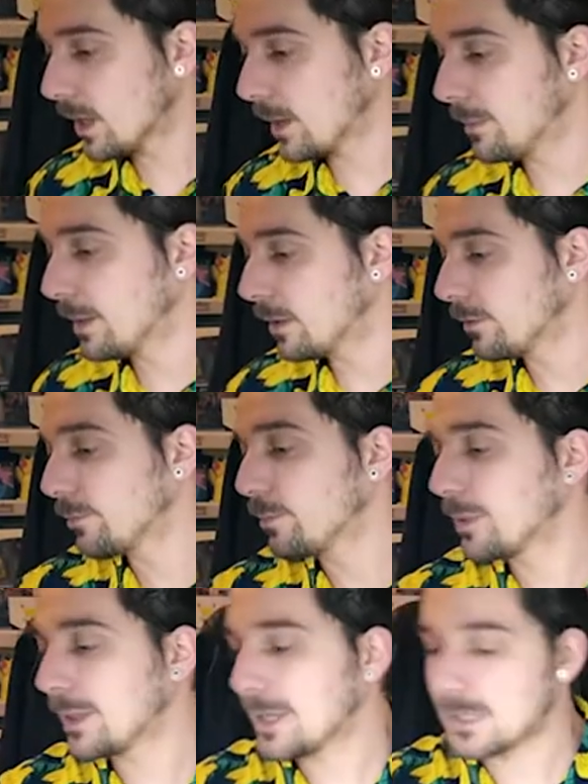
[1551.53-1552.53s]
a bit
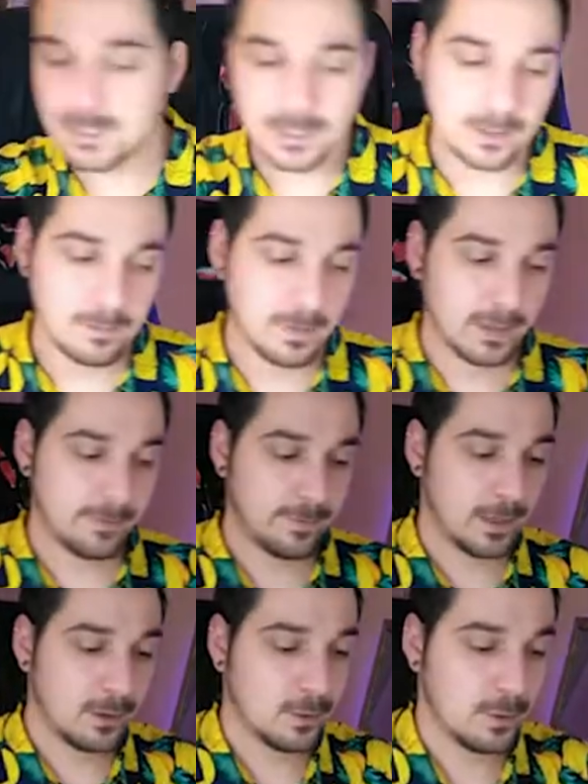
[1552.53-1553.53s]
of plastic on my
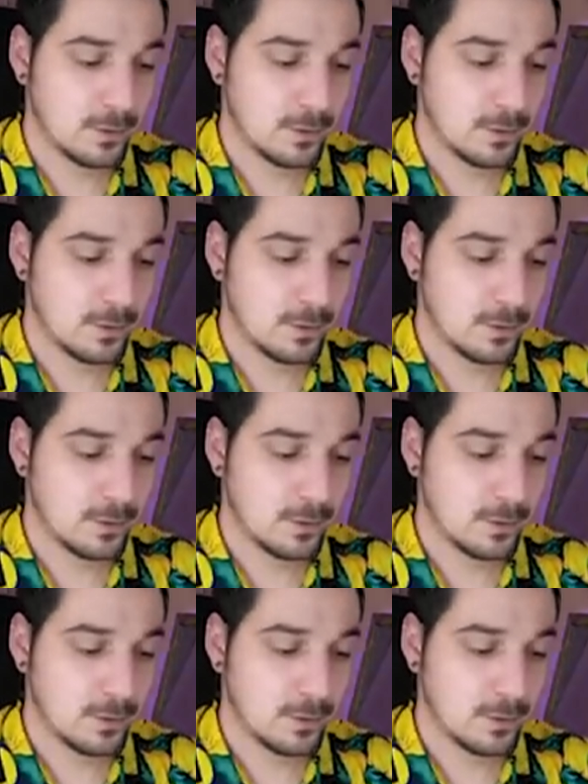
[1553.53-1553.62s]
finger.